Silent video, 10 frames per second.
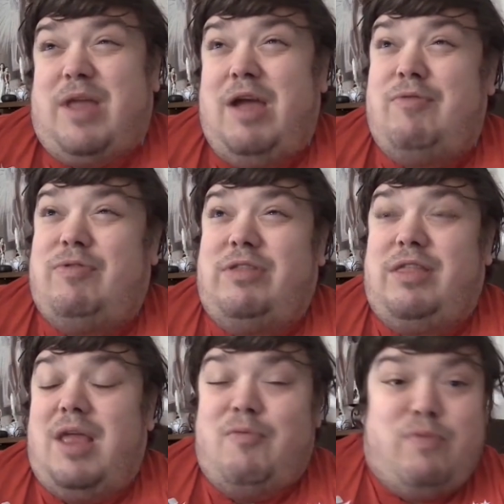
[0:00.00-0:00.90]
if
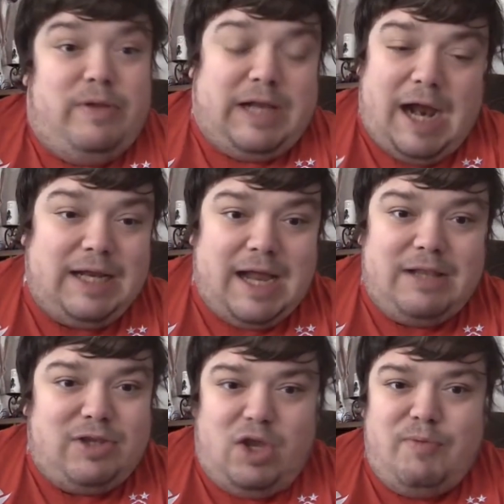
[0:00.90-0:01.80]
if we can
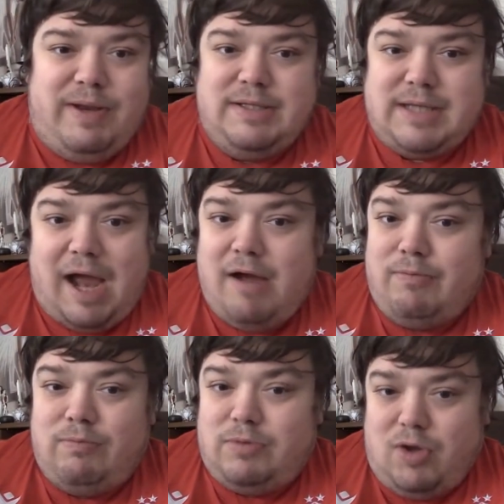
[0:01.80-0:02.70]
get two wins out
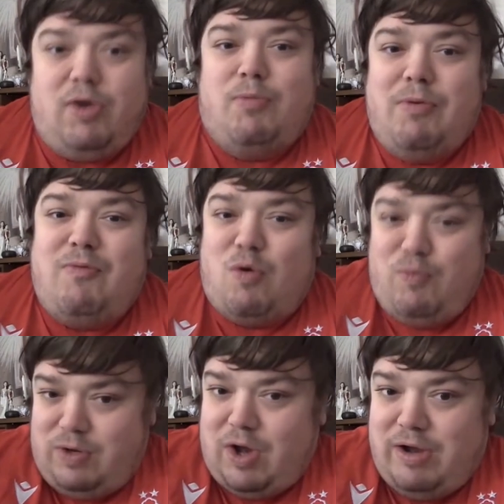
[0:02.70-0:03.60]
of two before
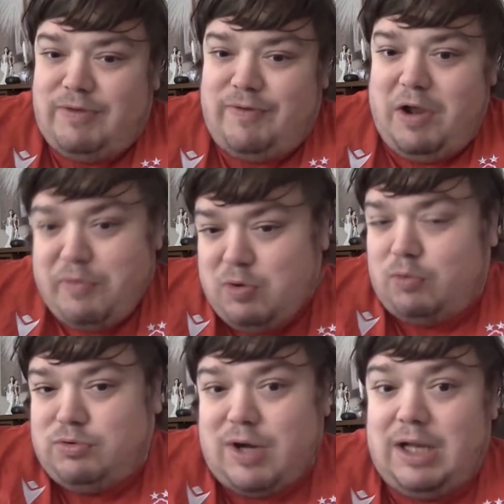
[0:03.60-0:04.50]
we go to Villa, we
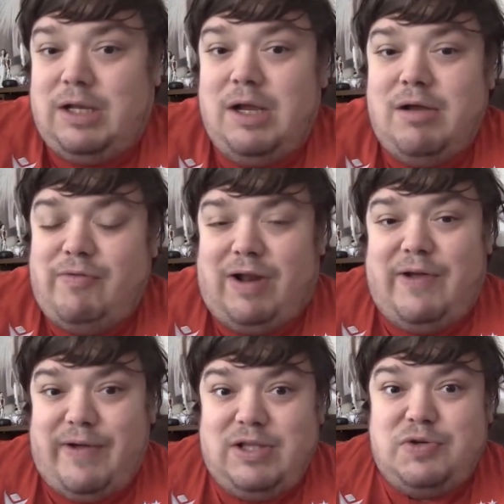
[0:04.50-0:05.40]
could drag
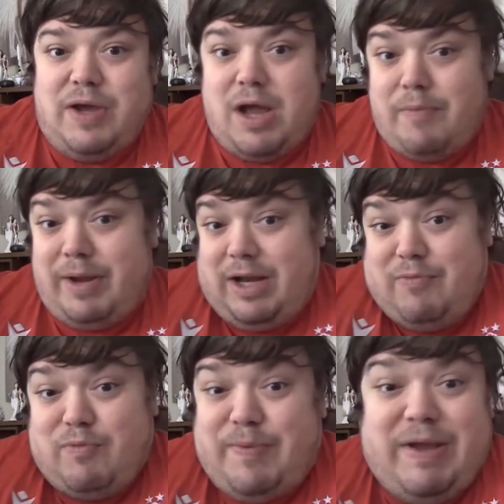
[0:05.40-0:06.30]
Villa into it. I mean,
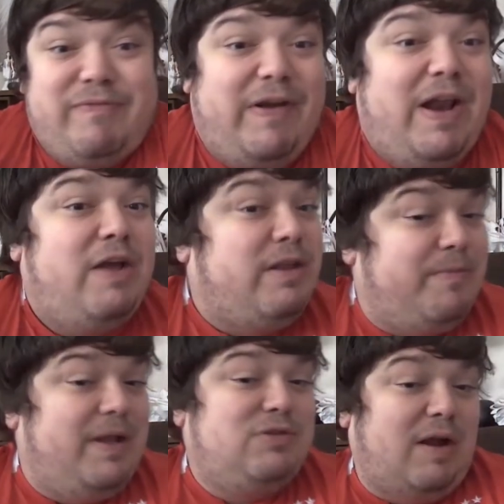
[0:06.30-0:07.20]
if we beat Villa, they'd
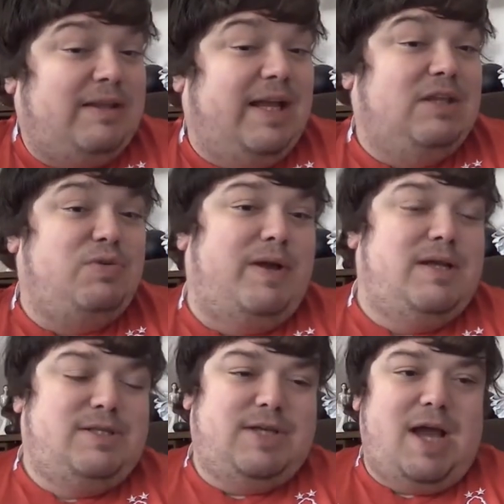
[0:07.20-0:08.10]
be dragged into
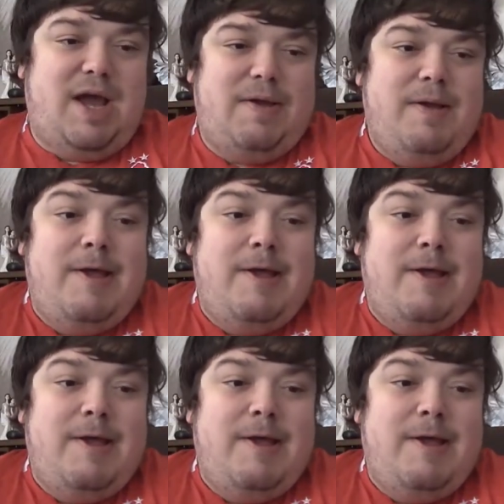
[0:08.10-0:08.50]
it. So